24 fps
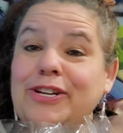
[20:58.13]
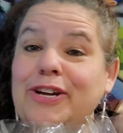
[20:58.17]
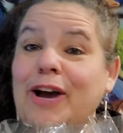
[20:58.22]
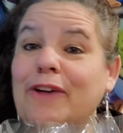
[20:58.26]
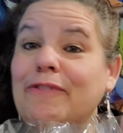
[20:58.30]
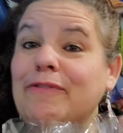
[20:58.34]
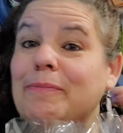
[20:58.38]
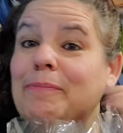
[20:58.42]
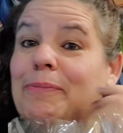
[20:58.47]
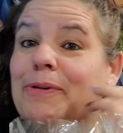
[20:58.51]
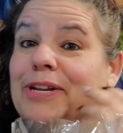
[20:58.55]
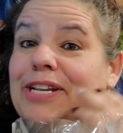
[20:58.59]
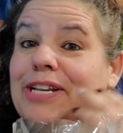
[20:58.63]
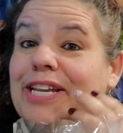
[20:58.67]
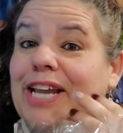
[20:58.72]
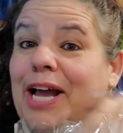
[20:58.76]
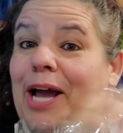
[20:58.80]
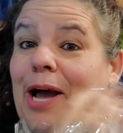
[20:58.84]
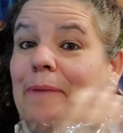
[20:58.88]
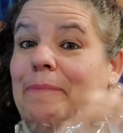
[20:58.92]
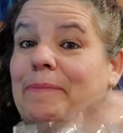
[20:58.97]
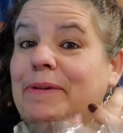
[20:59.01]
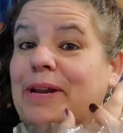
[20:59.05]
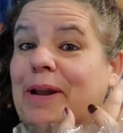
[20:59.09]
do you have a birthday
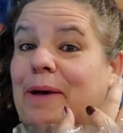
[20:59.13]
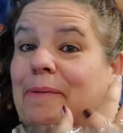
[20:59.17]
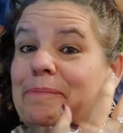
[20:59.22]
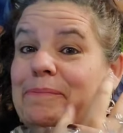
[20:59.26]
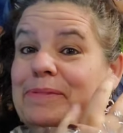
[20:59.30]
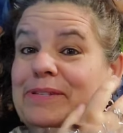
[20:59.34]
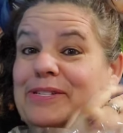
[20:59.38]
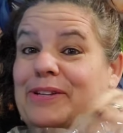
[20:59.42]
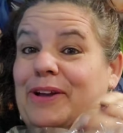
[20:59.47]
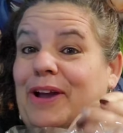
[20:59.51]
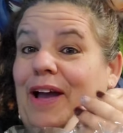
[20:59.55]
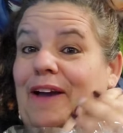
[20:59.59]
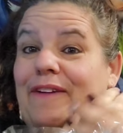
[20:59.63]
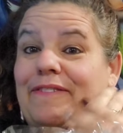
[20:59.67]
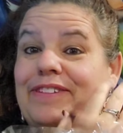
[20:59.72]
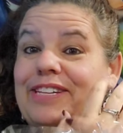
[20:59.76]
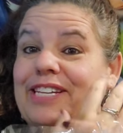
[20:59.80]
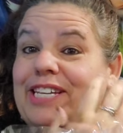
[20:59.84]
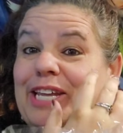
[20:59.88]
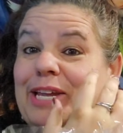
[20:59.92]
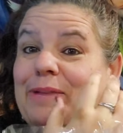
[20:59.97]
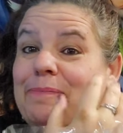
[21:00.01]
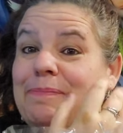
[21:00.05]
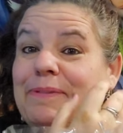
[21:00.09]
coming up, so I have to
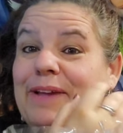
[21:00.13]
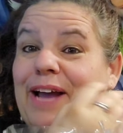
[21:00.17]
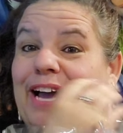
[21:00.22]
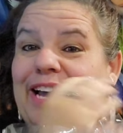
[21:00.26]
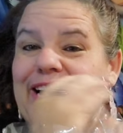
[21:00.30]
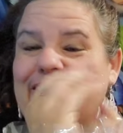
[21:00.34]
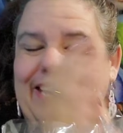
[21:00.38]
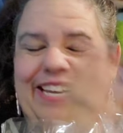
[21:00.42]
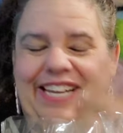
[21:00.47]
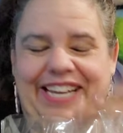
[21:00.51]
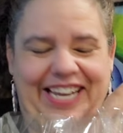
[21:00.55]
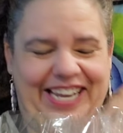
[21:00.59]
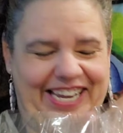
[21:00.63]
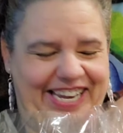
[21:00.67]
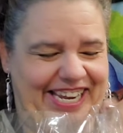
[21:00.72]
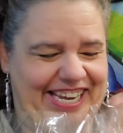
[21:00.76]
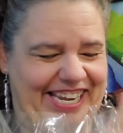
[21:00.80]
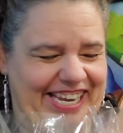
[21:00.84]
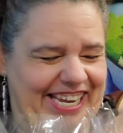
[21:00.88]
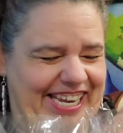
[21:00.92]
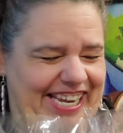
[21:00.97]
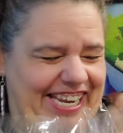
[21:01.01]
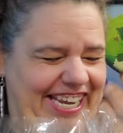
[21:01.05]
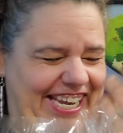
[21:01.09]
keep young.
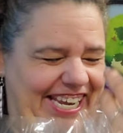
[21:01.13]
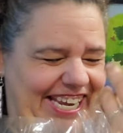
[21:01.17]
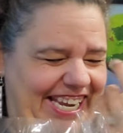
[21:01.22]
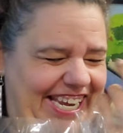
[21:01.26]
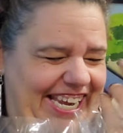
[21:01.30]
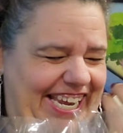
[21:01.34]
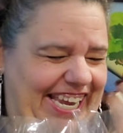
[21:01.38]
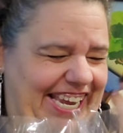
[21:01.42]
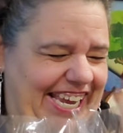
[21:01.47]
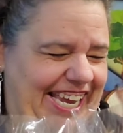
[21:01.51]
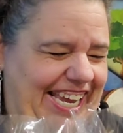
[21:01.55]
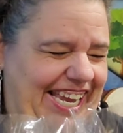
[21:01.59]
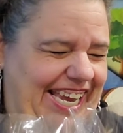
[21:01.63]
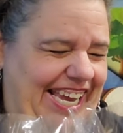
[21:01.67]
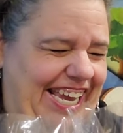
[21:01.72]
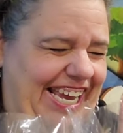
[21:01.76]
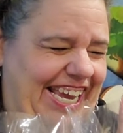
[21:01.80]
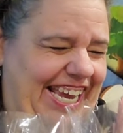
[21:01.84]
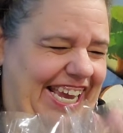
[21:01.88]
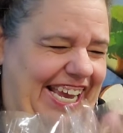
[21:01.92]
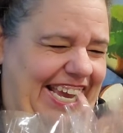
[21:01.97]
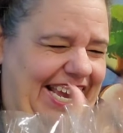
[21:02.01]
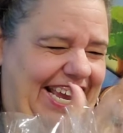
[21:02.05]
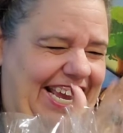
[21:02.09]

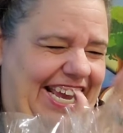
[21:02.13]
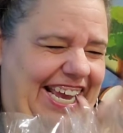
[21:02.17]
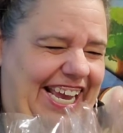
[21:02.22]
I